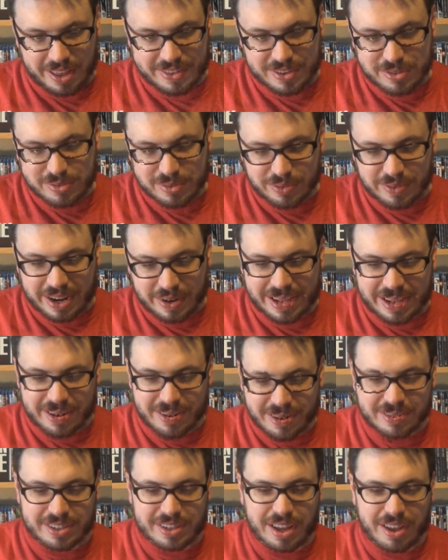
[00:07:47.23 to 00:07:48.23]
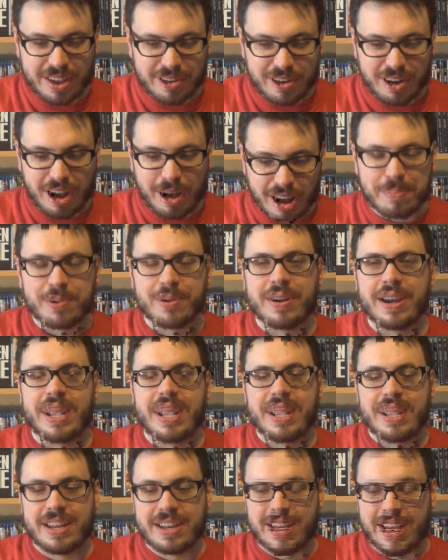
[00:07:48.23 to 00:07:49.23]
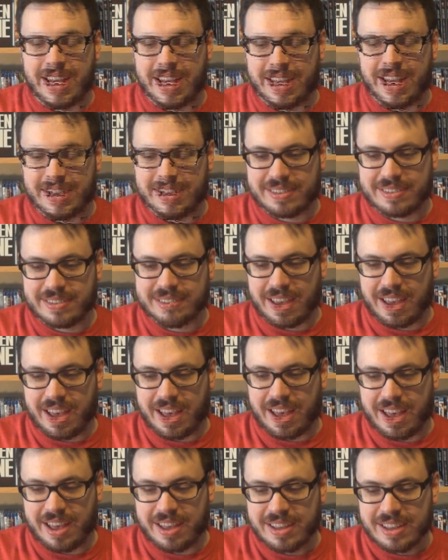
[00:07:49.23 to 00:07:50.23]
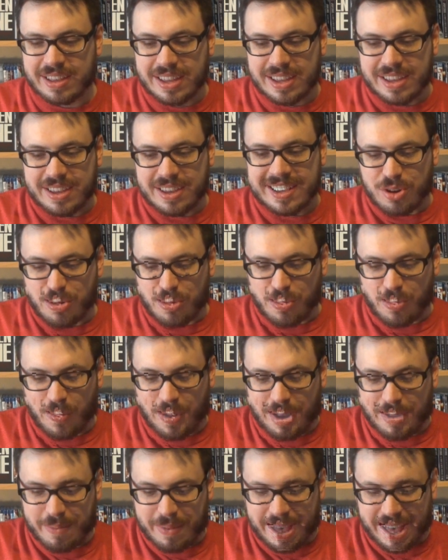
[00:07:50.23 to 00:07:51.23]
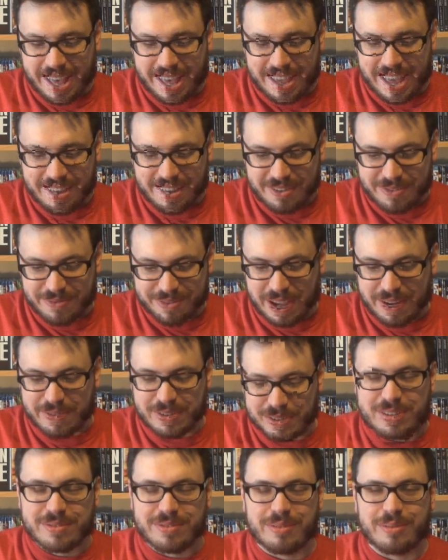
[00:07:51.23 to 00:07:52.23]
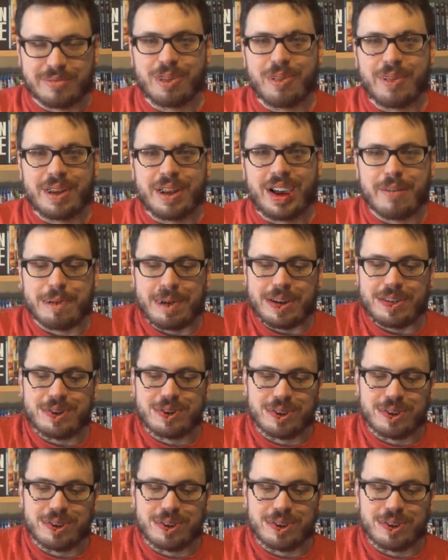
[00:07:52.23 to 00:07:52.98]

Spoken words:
This one right here is another upgrade, and it's one of my favorites from growing up.